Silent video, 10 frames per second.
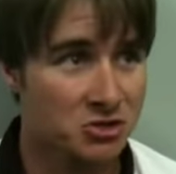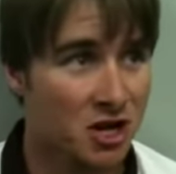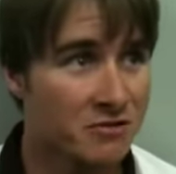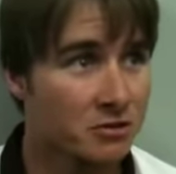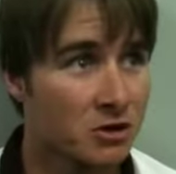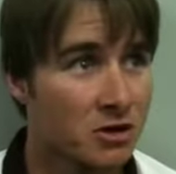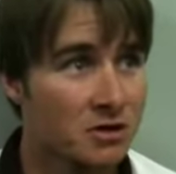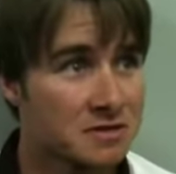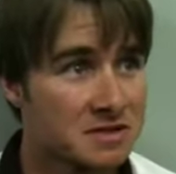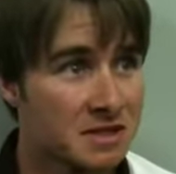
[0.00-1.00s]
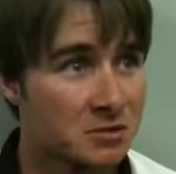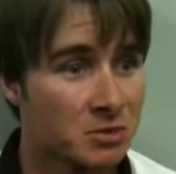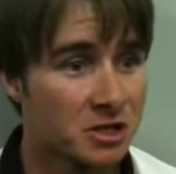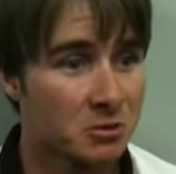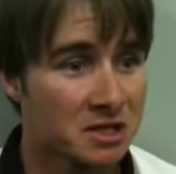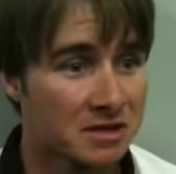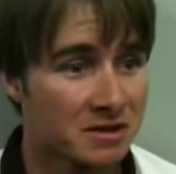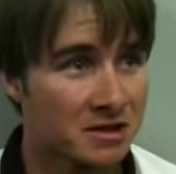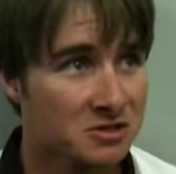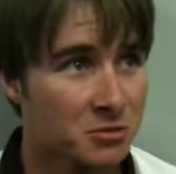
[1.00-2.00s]
drive in runs, and be able to
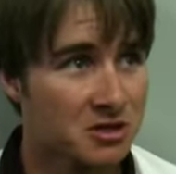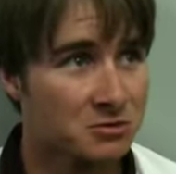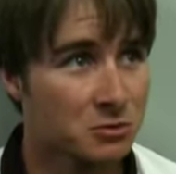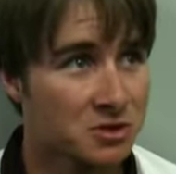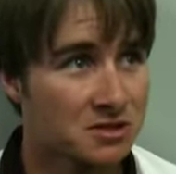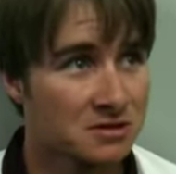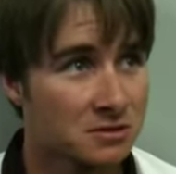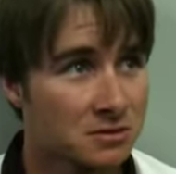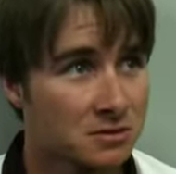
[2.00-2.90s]
get the extra base when we need to.